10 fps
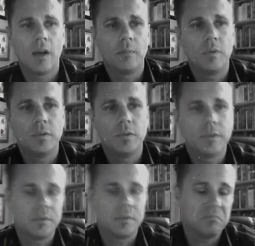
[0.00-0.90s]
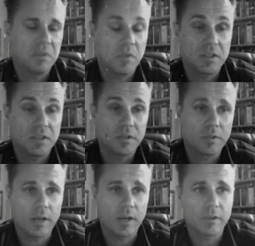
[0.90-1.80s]
who's in Western
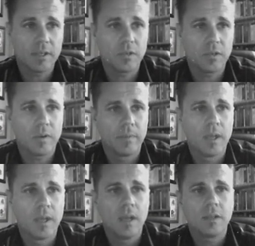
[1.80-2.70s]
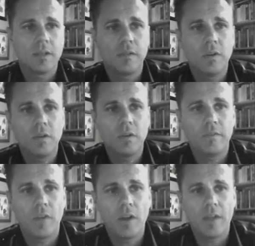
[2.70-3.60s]
Australia, etc. So if you could
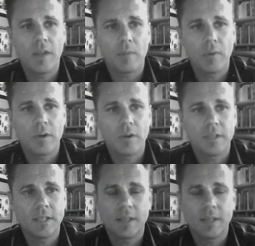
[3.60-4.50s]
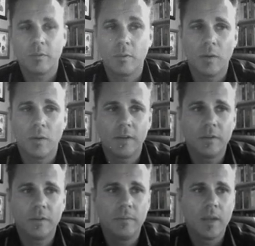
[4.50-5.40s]
follow that process, that would be wonderful.
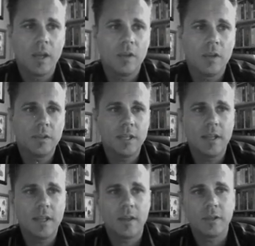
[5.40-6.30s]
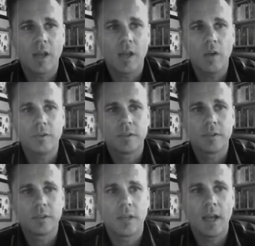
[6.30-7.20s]
You'll see that there is a host
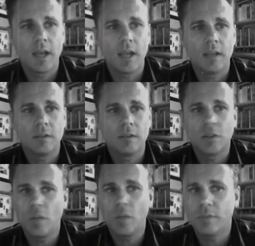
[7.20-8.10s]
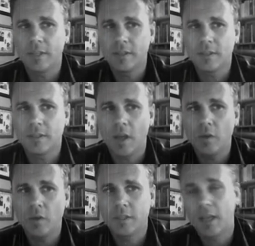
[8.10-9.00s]
and no presenters. The
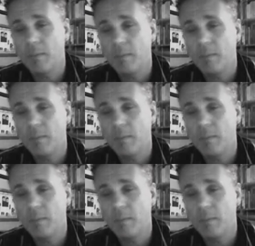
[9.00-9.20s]
host can be a